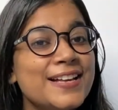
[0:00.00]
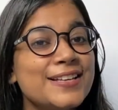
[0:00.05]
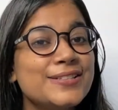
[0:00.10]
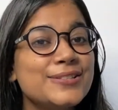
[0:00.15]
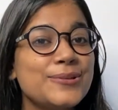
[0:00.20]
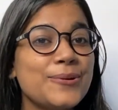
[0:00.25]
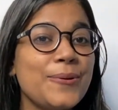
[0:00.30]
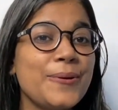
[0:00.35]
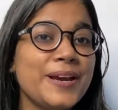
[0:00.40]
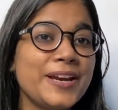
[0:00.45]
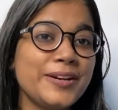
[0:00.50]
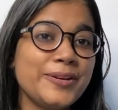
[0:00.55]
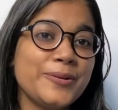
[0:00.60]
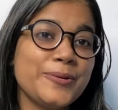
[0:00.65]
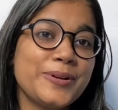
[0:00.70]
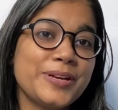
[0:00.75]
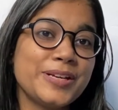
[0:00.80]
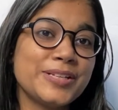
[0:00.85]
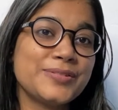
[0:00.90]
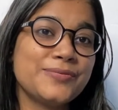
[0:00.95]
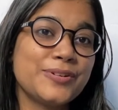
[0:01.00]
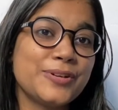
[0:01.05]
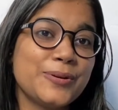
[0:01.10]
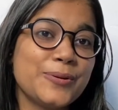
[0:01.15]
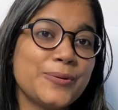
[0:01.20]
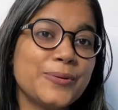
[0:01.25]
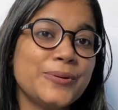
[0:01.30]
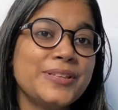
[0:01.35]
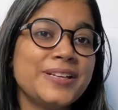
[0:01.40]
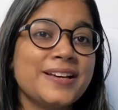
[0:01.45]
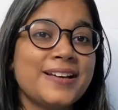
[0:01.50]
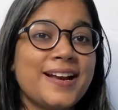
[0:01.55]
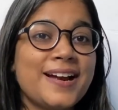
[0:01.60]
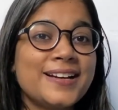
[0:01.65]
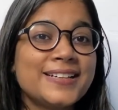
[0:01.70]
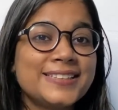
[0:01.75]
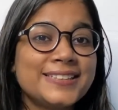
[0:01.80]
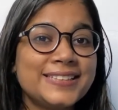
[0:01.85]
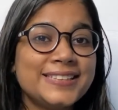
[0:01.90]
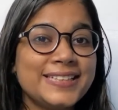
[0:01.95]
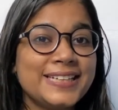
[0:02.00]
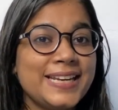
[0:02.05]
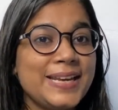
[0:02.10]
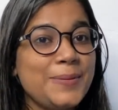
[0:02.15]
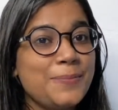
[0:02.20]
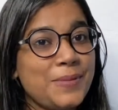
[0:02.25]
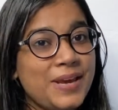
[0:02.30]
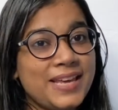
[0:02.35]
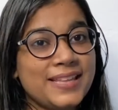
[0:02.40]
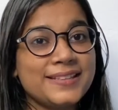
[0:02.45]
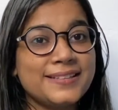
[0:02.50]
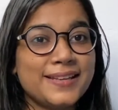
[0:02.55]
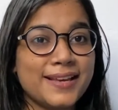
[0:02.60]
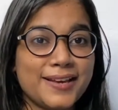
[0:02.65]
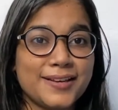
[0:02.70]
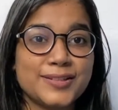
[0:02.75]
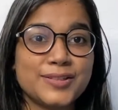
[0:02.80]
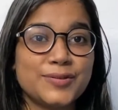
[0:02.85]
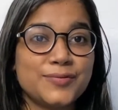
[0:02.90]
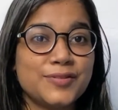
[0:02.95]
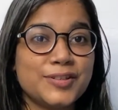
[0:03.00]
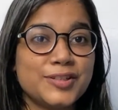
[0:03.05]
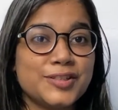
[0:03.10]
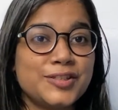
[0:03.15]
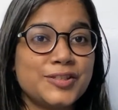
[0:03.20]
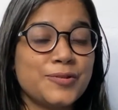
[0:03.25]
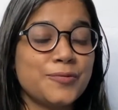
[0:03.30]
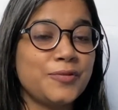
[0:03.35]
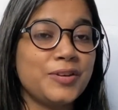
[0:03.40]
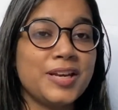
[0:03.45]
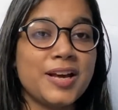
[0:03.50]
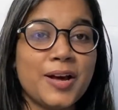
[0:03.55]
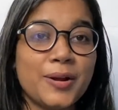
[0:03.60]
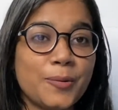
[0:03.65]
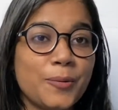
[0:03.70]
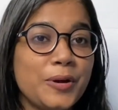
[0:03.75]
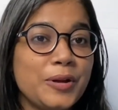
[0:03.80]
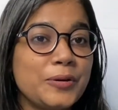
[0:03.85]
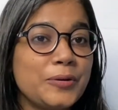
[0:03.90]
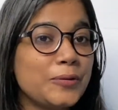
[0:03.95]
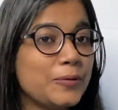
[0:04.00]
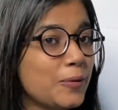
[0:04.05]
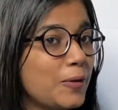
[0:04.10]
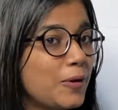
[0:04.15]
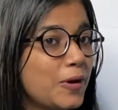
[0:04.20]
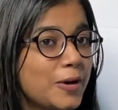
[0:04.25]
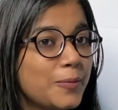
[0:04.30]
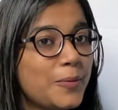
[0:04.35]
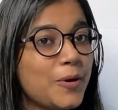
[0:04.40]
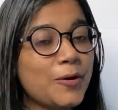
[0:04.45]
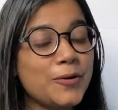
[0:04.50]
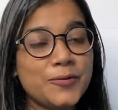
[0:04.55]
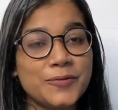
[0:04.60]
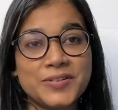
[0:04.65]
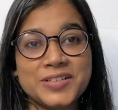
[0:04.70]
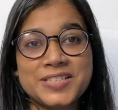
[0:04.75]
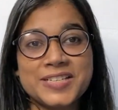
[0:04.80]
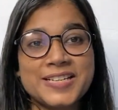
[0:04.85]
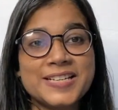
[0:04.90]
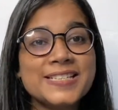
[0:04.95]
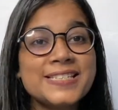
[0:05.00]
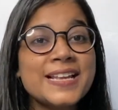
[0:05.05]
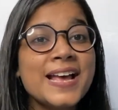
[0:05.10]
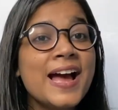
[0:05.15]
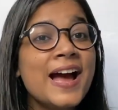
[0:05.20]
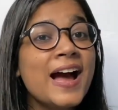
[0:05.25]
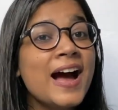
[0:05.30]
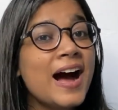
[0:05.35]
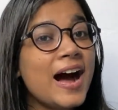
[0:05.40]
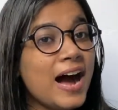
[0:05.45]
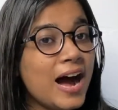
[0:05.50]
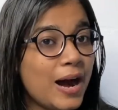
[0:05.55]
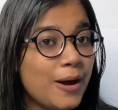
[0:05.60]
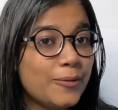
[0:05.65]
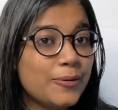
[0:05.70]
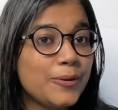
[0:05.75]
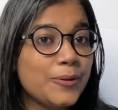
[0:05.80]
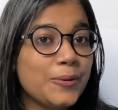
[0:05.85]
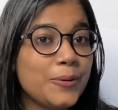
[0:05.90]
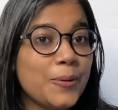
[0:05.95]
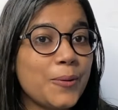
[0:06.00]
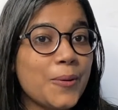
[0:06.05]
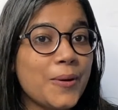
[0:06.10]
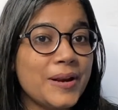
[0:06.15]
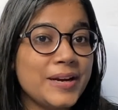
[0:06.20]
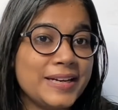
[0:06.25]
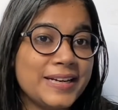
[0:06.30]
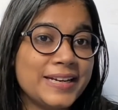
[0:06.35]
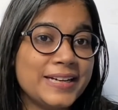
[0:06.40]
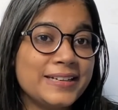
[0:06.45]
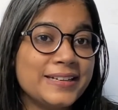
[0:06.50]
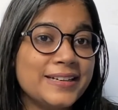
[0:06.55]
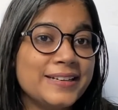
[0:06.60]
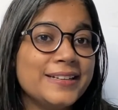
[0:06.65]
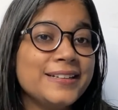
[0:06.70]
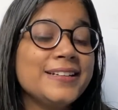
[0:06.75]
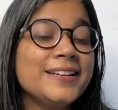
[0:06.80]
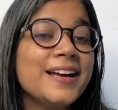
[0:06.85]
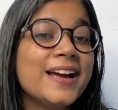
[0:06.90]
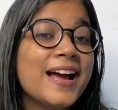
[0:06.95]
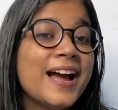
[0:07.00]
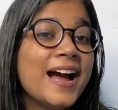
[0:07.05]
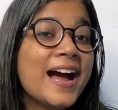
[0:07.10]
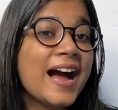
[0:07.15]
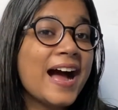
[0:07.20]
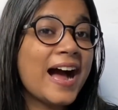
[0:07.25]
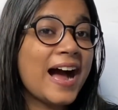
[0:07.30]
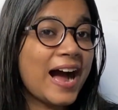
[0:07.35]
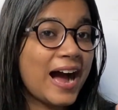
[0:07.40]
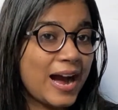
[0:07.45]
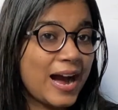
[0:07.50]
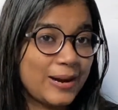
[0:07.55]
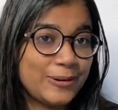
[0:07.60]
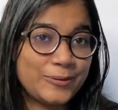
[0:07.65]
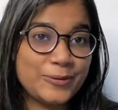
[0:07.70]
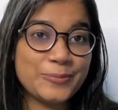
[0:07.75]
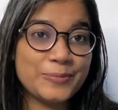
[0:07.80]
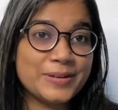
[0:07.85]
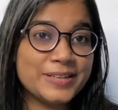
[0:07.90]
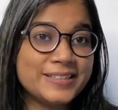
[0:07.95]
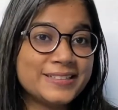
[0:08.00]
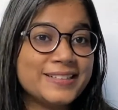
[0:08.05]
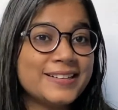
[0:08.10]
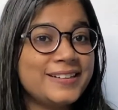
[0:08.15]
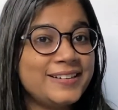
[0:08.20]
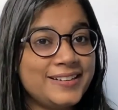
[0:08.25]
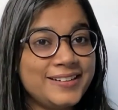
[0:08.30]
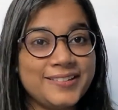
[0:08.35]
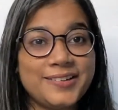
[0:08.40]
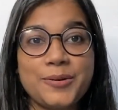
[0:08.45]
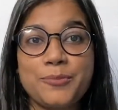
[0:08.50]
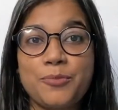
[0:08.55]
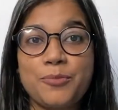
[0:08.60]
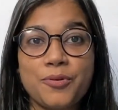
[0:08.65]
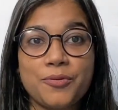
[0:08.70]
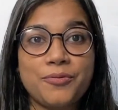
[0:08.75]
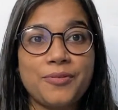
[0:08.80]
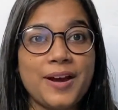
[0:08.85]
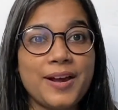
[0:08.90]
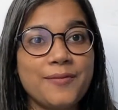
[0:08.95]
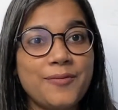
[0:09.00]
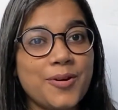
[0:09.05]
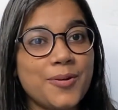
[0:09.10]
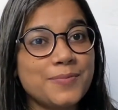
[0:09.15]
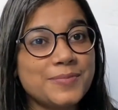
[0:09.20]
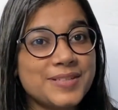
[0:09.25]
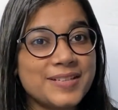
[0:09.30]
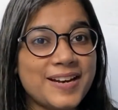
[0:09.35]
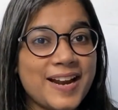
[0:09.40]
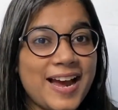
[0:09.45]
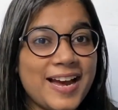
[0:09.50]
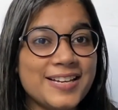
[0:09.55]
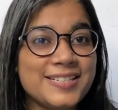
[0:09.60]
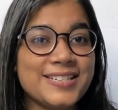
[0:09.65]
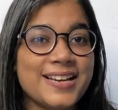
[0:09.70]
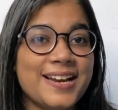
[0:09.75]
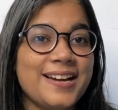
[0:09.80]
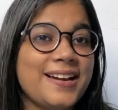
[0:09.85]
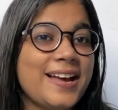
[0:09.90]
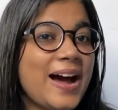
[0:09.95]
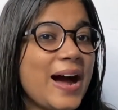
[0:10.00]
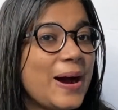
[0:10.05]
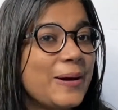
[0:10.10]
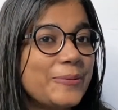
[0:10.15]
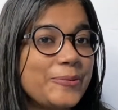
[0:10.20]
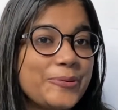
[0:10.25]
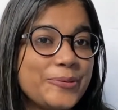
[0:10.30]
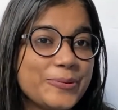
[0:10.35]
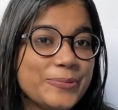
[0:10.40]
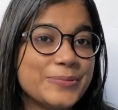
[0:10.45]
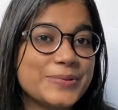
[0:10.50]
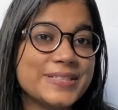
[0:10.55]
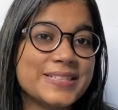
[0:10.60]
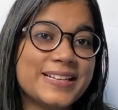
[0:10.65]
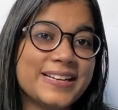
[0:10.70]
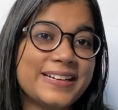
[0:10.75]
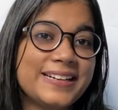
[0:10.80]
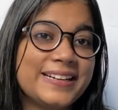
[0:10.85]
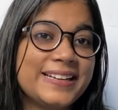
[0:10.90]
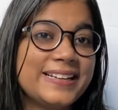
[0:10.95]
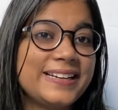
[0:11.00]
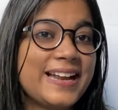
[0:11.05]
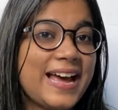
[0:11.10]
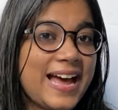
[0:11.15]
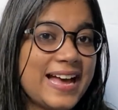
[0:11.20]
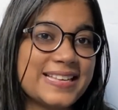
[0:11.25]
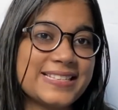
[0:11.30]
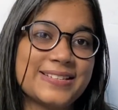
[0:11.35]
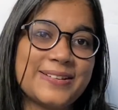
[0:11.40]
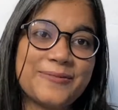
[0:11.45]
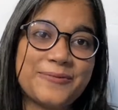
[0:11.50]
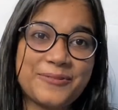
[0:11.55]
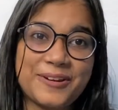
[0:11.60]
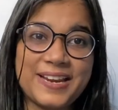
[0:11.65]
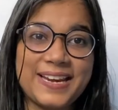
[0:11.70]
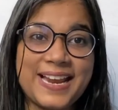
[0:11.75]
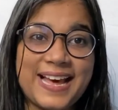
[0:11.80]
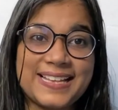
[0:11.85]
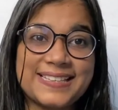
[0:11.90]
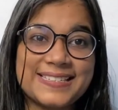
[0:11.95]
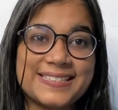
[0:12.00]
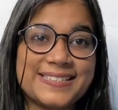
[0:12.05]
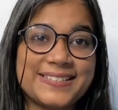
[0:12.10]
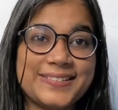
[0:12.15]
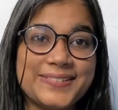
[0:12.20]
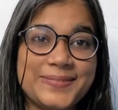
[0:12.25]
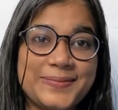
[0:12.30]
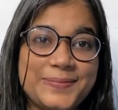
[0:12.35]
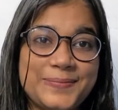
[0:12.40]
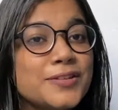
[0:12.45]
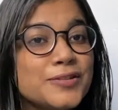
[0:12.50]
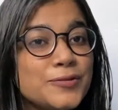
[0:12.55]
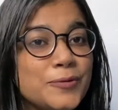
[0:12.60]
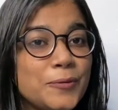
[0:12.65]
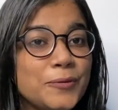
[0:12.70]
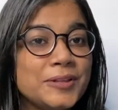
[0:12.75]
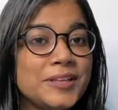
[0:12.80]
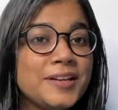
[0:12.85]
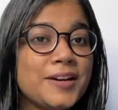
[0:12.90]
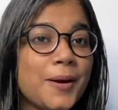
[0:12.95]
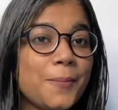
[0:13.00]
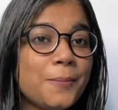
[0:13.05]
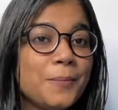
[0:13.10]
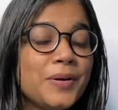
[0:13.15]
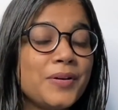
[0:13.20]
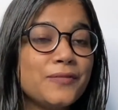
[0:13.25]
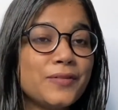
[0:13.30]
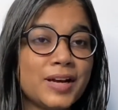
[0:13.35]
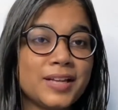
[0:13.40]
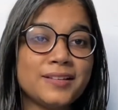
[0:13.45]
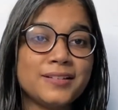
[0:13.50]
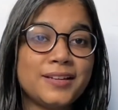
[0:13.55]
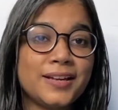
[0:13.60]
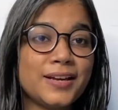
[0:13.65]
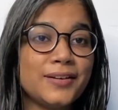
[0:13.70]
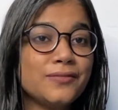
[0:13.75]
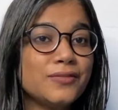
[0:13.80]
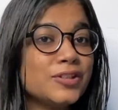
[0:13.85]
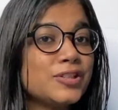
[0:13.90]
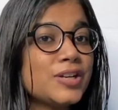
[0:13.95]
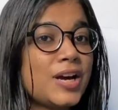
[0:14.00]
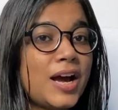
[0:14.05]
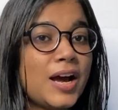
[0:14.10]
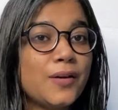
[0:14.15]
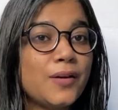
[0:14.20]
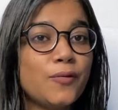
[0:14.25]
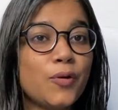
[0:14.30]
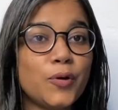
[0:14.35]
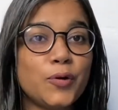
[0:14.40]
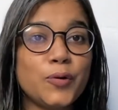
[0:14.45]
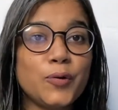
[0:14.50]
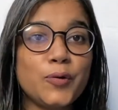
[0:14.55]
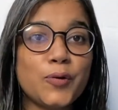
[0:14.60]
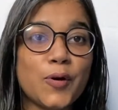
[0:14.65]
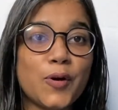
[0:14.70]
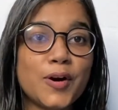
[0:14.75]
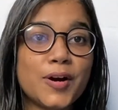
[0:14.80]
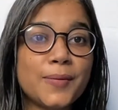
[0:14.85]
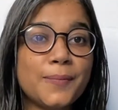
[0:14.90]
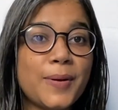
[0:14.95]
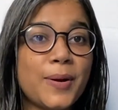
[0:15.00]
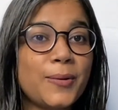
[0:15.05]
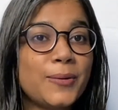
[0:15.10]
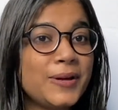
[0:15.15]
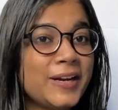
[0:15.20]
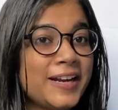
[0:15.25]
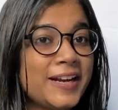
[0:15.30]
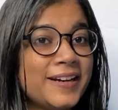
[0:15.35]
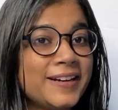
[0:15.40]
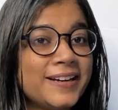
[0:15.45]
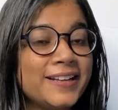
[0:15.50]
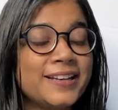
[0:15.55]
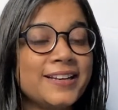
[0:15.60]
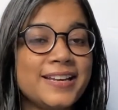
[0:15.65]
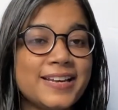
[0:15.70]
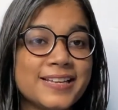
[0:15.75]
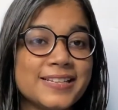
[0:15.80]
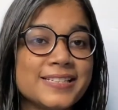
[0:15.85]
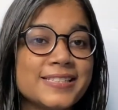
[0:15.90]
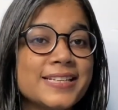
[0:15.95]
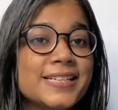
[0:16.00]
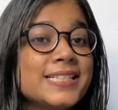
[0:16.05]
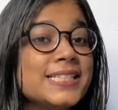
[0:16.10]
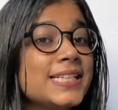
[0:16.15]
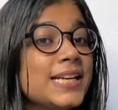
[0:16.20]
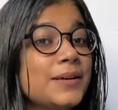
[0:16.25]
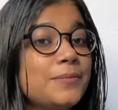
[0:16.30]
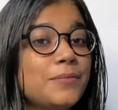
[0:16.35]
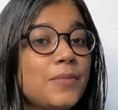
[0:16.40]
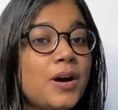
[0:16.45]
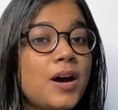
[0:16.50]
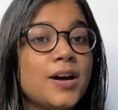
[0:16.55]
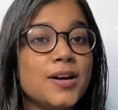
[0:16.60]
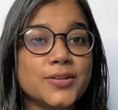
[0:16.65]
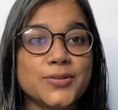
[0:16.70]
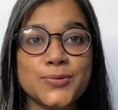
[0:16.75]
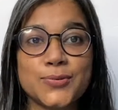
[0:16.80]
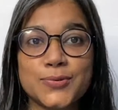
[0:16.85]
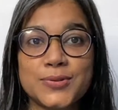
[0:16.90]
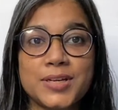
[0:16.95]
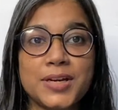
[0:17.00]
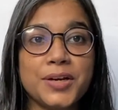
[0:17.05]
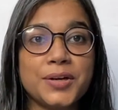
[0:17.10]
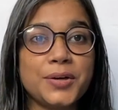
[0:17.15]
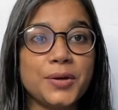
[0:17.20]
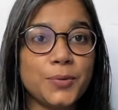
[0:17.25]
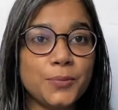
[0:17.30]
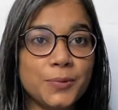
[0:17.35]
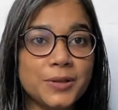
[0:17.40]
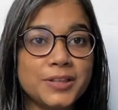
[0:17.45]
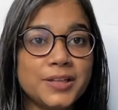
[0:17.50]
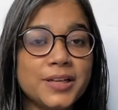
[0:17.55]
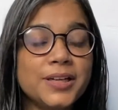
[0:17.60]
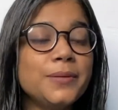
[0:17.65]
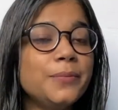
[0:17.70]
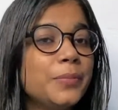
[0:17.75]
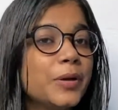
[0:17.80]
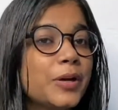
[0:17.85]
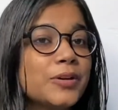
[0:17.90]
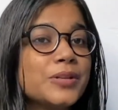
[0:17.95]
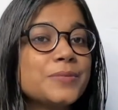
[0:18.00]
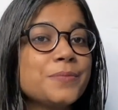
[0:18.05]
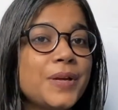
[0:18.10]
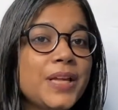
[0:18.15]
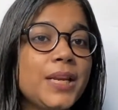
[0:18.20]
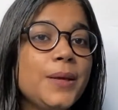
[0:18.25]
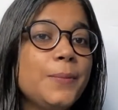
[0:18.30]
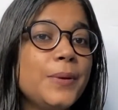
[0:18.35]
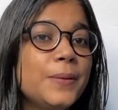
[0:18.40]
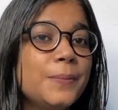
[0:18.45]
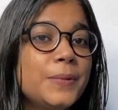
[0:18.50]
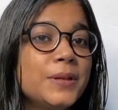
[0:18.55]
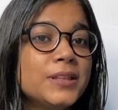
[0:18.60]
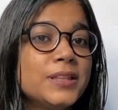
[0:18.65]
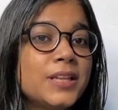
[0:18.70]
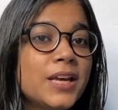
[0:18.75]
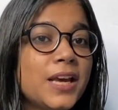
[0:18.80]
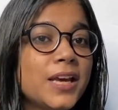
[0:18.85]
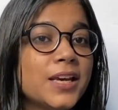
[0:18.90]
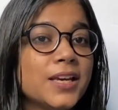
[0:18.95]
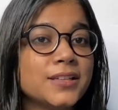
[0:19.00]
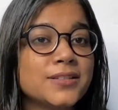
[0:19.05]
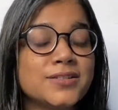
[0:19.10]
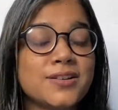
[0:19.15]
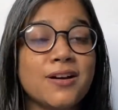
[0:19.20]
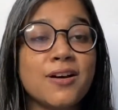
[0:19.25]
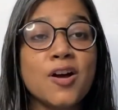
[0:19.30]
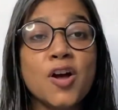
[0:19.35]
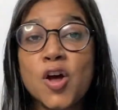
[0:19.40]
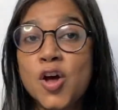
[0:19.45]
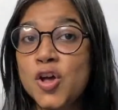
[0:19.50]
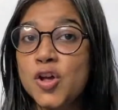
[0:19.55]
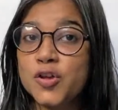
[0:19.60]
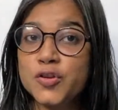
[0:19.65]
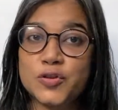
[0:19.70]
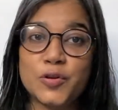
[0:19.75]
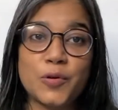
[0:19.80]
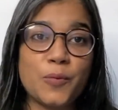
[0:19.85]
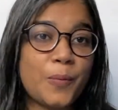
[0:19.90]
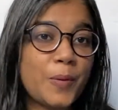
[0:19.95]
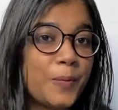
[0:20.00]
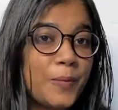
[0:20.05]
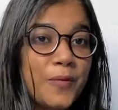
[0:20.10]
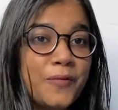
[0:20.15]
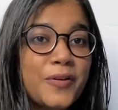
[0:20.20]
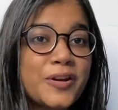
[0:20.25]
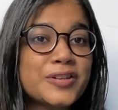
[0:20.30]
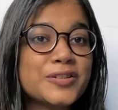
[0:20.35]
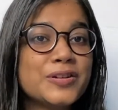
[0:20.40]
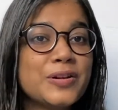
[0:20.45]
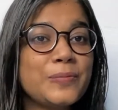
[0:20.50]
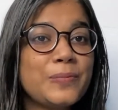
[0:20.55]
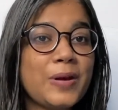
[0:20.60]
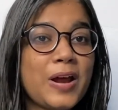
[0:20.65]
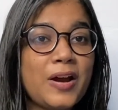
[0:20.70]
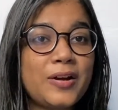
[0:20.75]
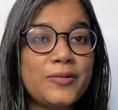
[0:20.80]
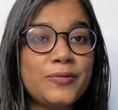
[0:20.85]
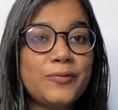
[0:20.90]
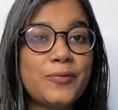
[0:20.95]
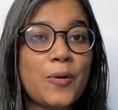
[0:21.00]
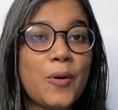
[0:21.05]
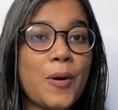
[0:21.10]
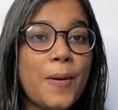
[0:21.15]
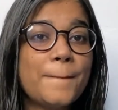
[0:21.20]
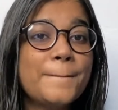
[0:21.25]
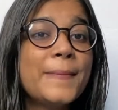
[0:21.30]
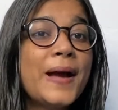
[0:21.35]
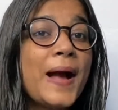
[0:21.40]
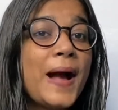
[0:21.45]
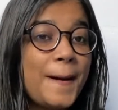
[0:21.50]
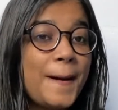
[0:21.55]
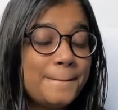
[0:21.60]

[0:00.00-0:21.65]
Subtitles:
So in today's video, there are three main things which we are going to talk about, which is how to grow on LinkedIn, how to build a LinkedIn profile from scratch, and how to use LinkedIn as a freelancer. So the number one thing which I want to talk about LinkedIn is the stigma associated with it, because many people think it's a super professional platform.